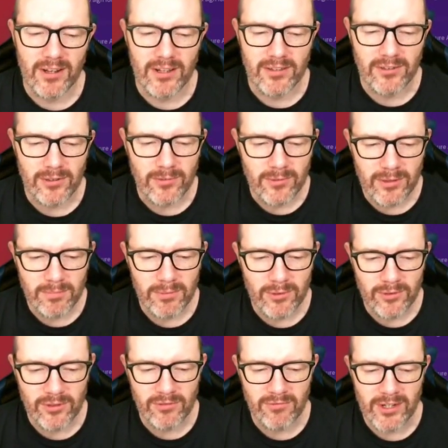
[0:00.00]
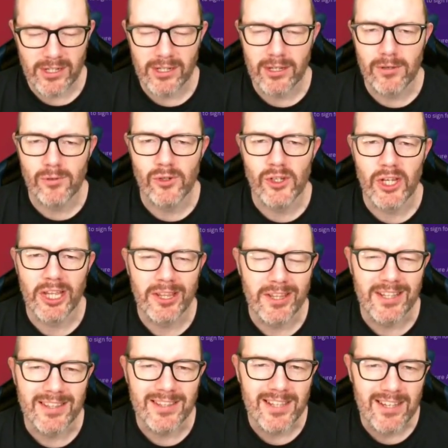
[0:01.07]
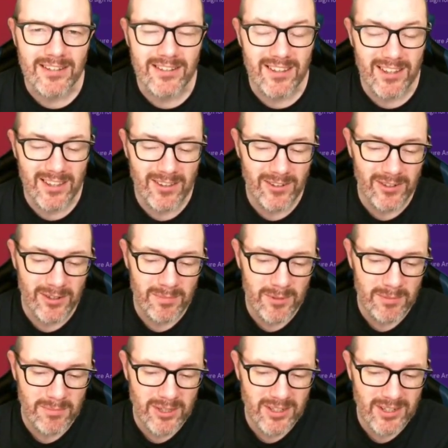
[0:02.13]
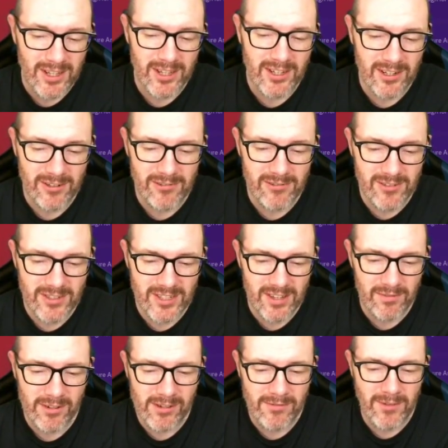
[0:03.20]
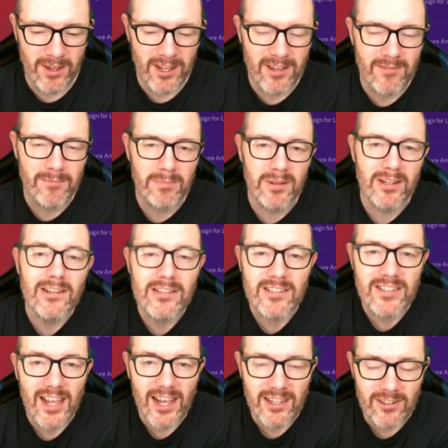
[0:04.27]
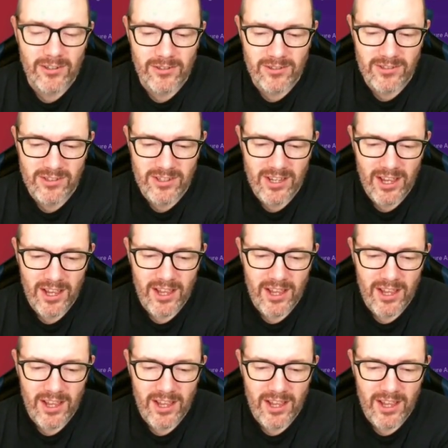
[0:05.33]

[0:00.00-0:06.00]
I told the board to renegotiate. They did. They got them up to 975 plus add-ons.